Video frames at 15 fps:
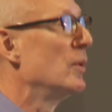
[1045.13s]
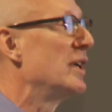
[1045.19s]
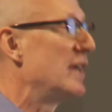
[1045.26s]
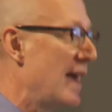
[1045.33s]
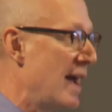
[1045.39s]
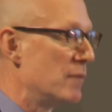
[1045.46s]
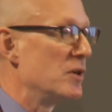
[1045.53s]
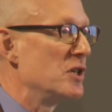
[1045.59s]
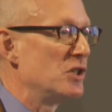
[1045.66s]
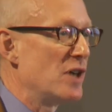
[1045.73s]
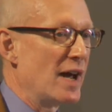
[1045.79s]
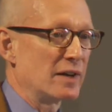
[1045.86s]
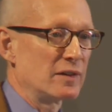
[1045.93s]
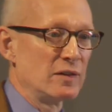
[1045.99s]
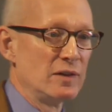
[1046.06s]
We can
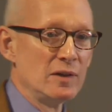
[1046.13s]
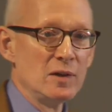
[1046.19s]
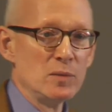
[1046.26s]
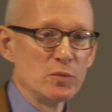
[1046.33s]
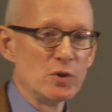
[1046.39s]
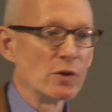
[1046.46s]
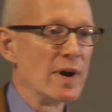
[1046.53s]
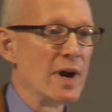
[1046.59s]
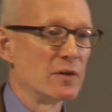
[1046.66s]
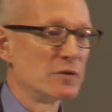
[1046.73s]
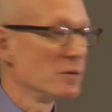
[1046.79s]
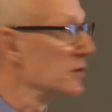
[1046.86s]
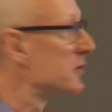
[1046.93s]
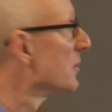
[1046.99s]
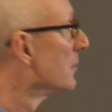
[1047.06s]
reject pure
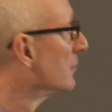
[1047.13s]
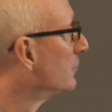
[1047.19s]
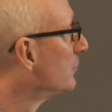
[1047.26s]
altruism.